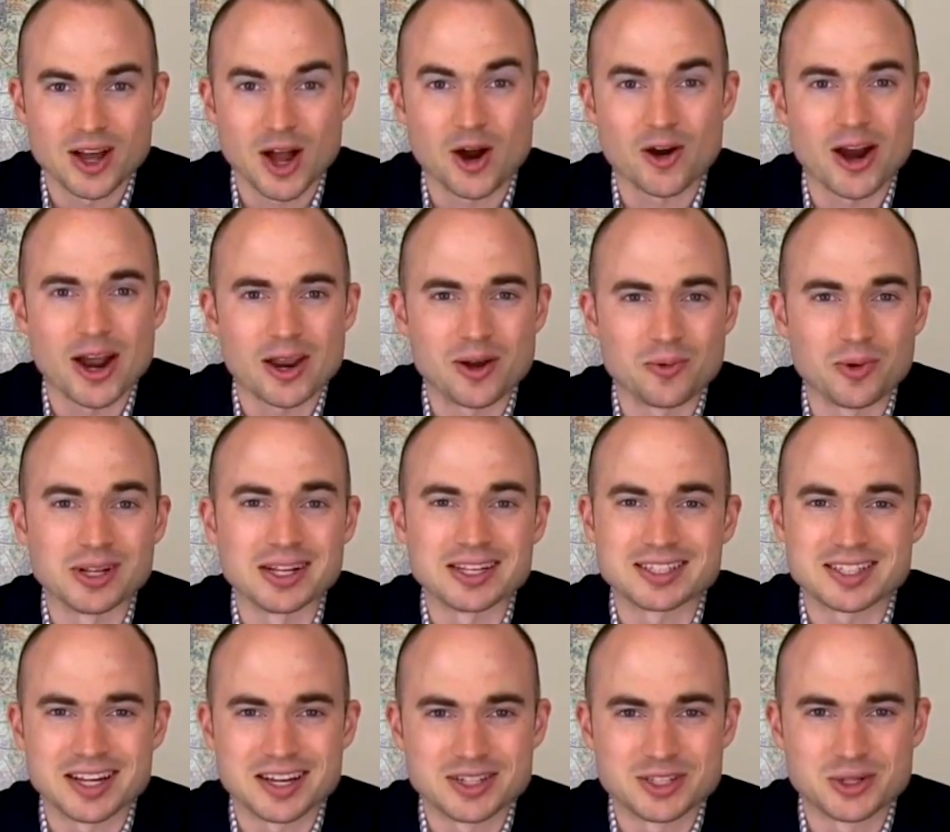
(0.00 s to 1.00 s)
All right, well,
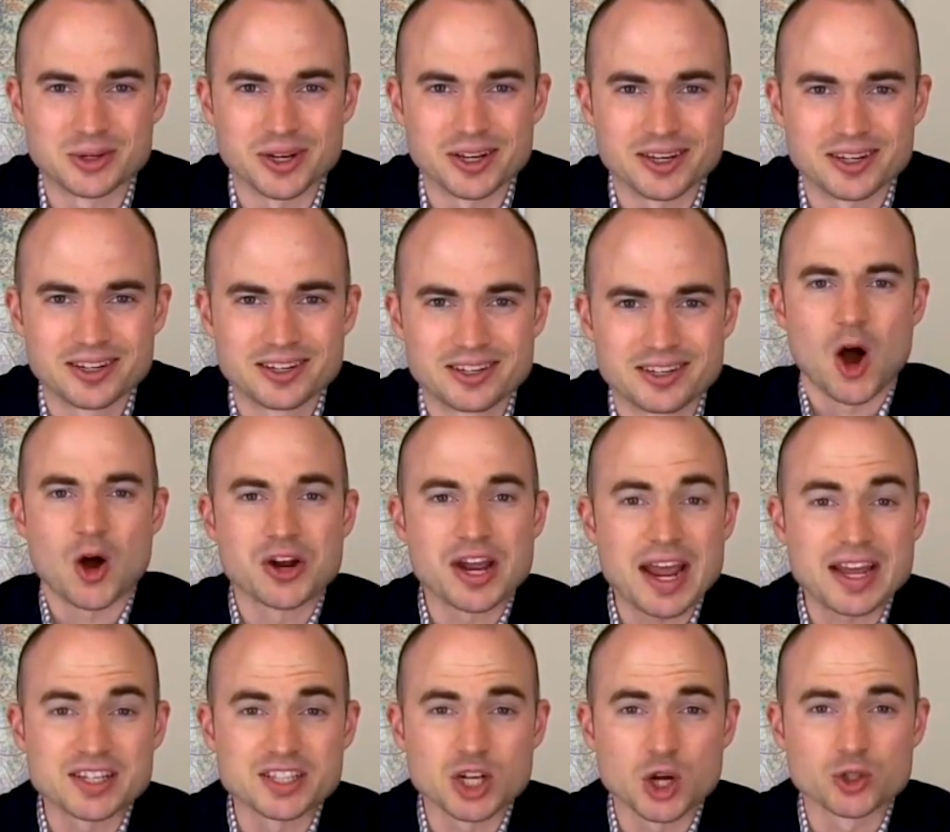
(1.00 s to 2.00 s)
let's get into it.
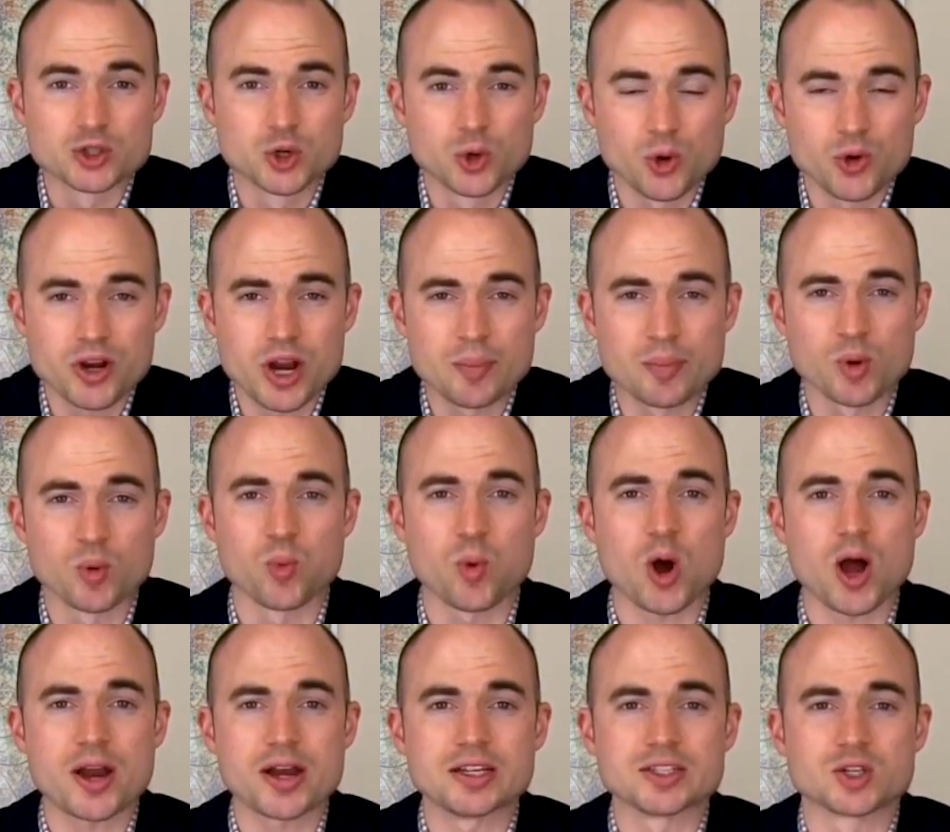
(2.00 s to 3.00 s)
Okay, so tool number
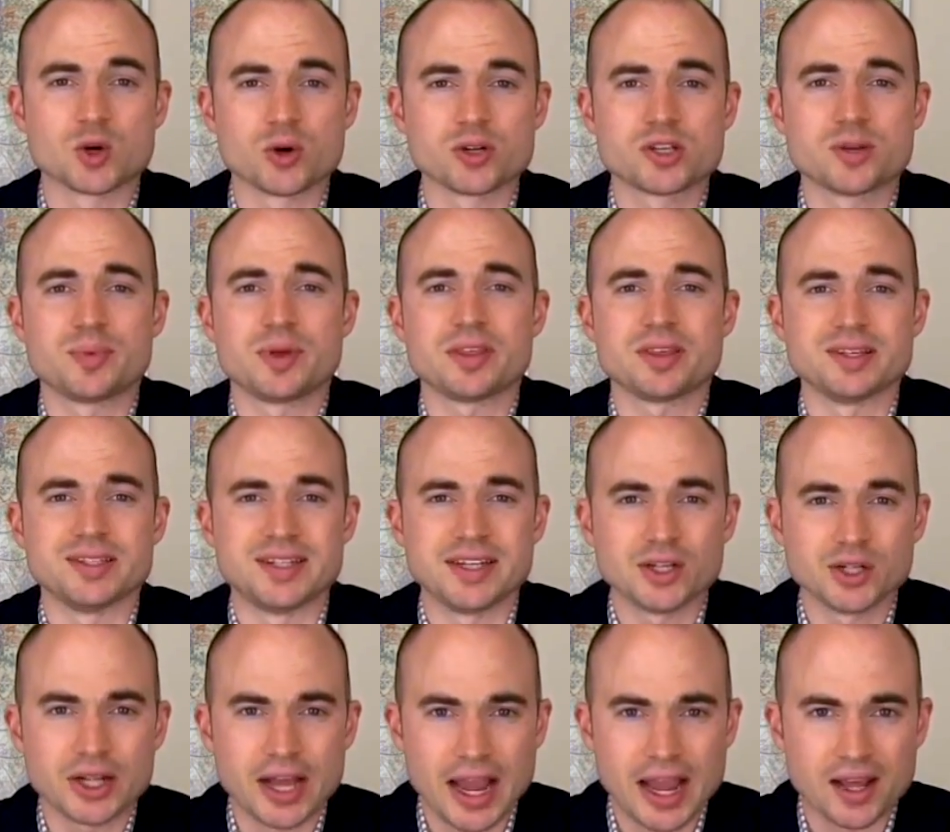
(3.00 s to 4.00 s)
1 is going to be the
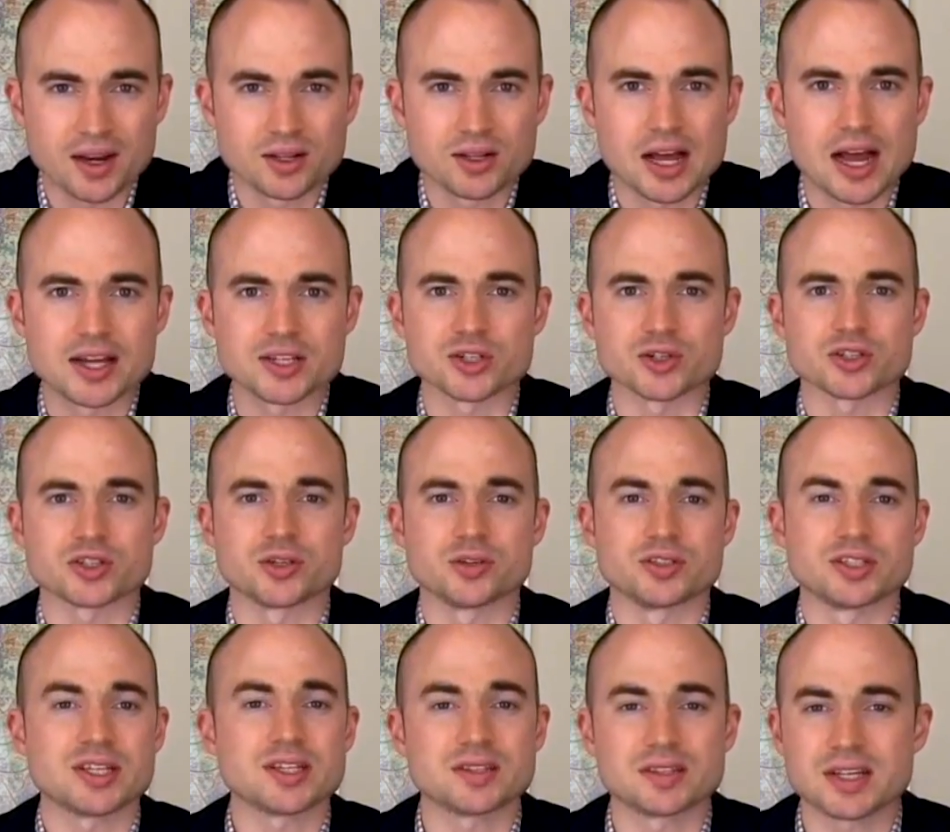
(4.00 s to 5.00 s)
deal analyzer. So
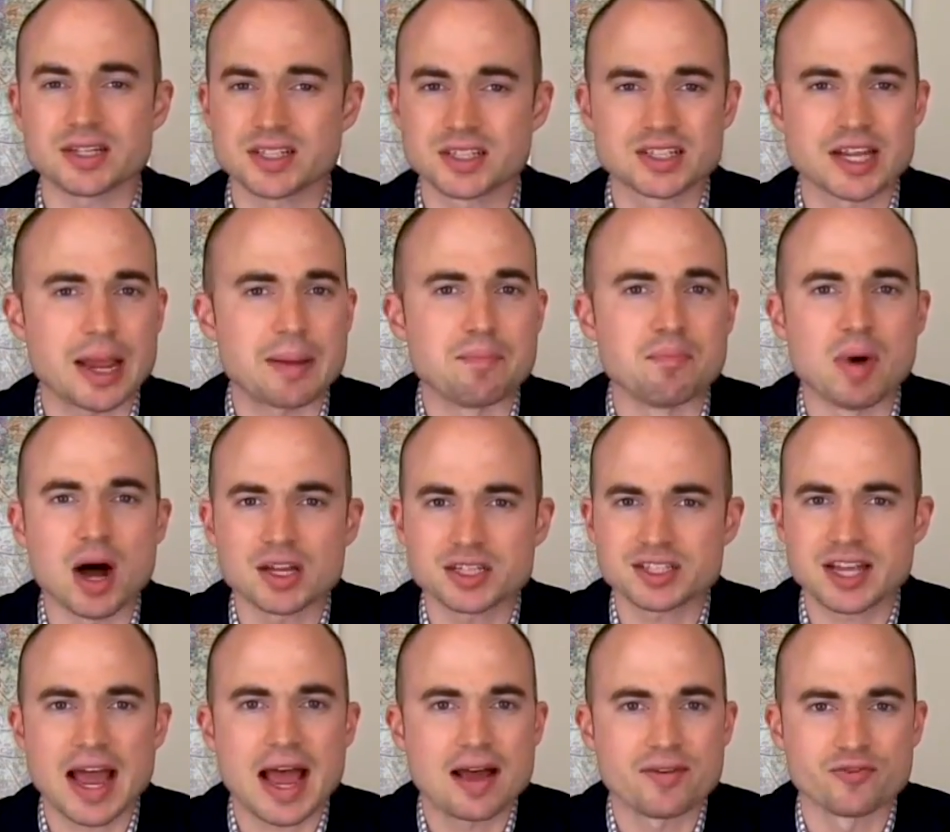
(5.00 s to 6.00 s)
this is a
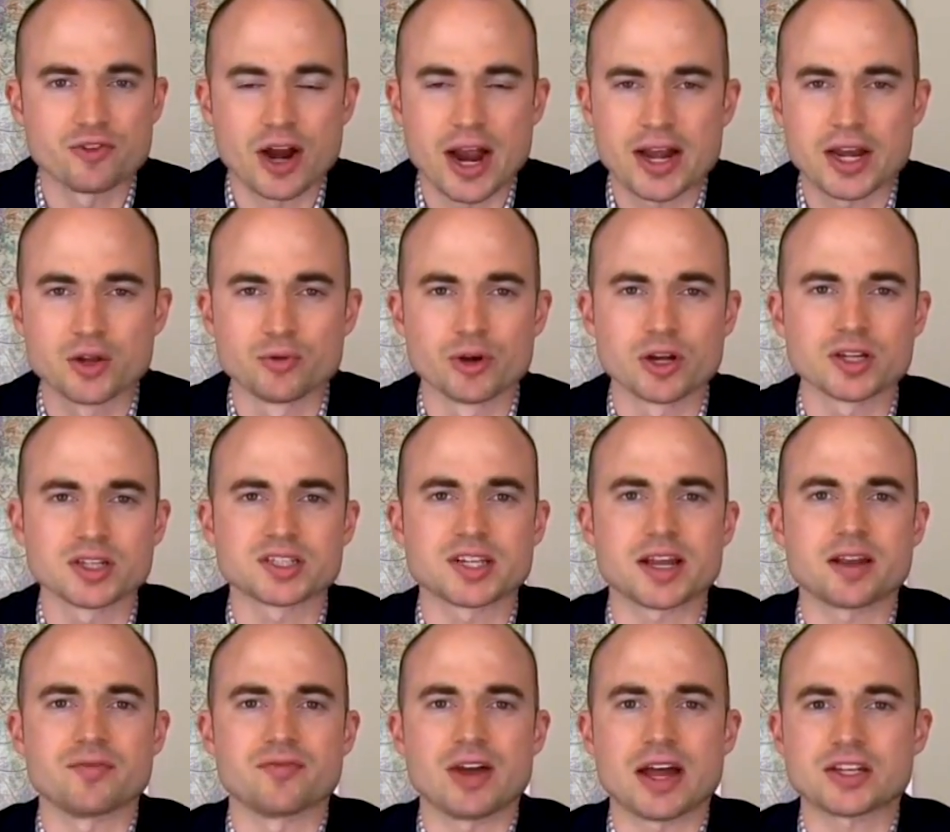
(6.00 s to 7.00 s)
must-have for any real
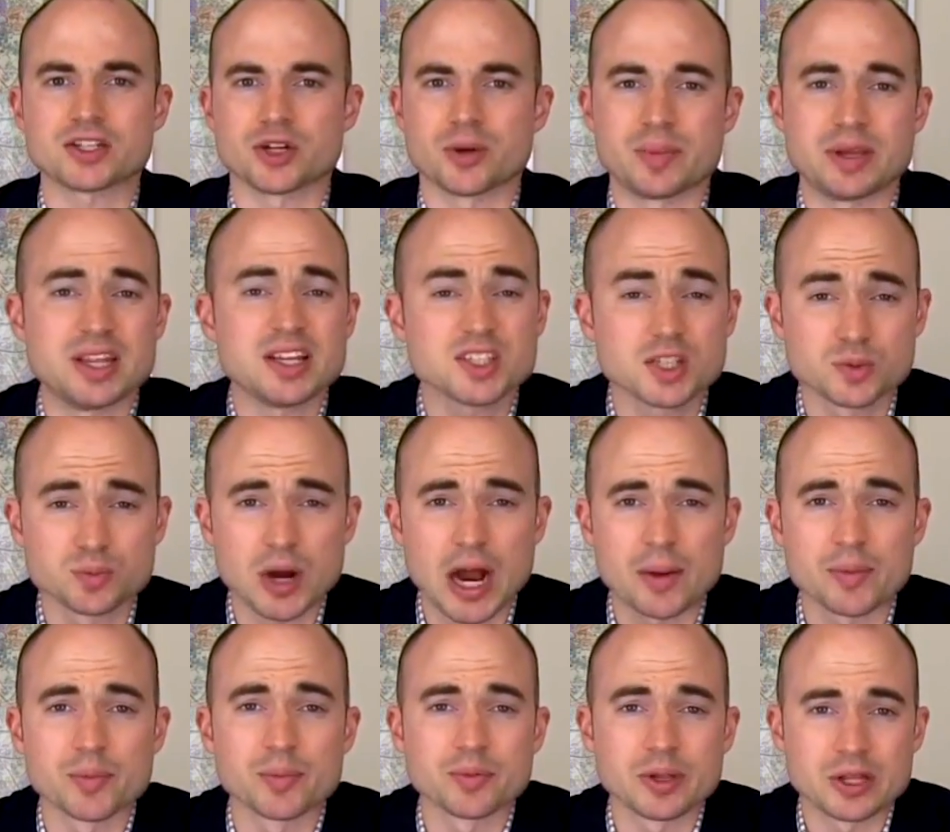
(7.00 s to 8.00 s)
estate investor. I mean, this is
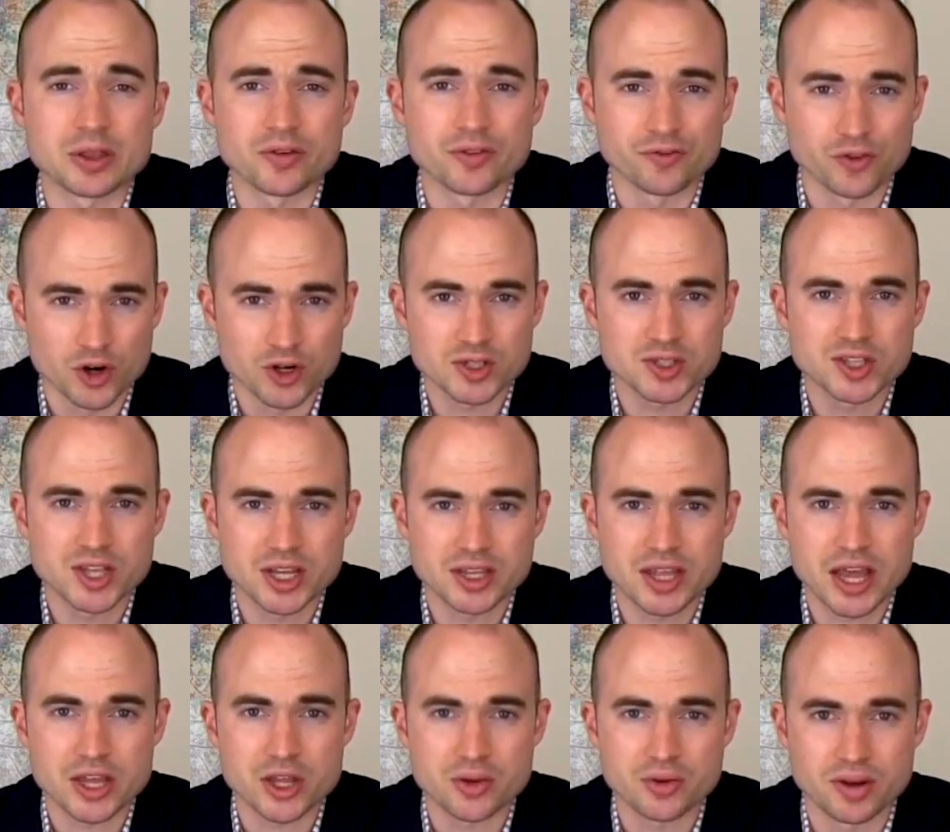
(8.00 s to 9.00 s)
probably the first thing
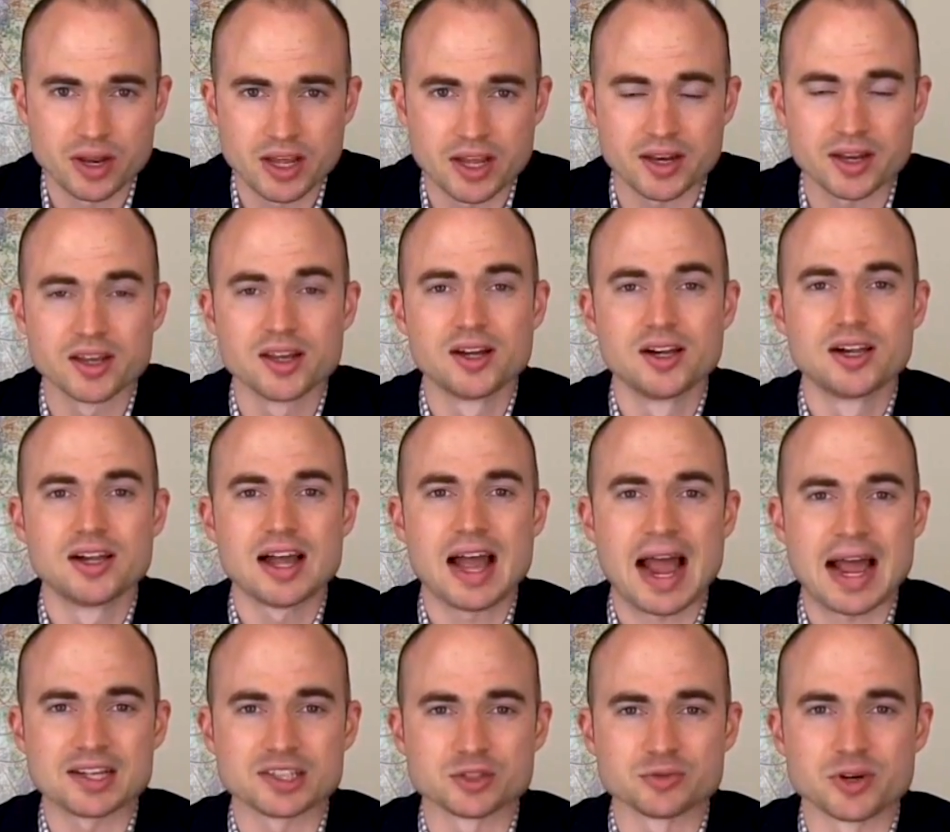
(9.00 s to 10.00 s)
that you need
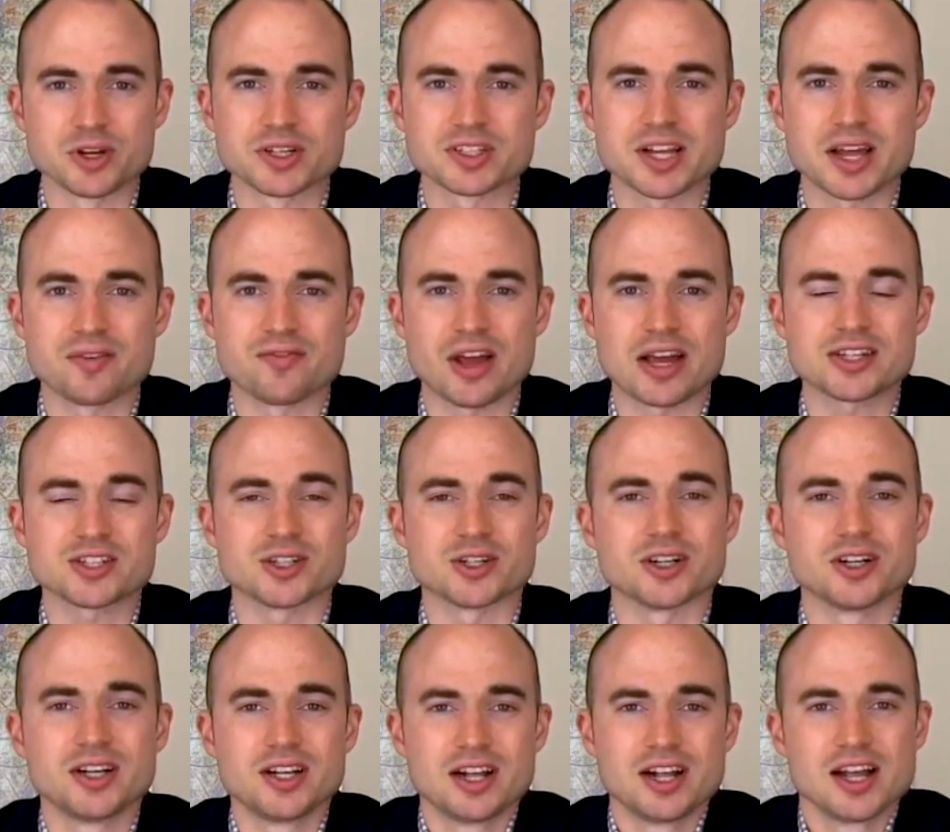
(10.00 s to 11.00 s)
as a real estate
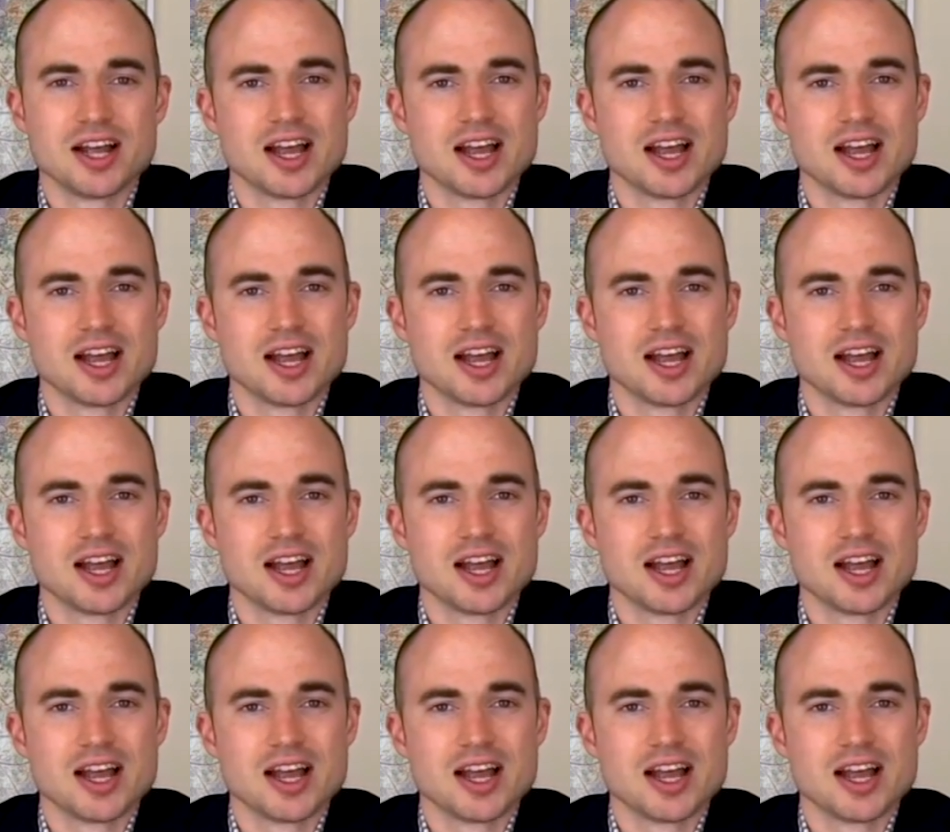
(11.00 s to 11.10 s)
investor.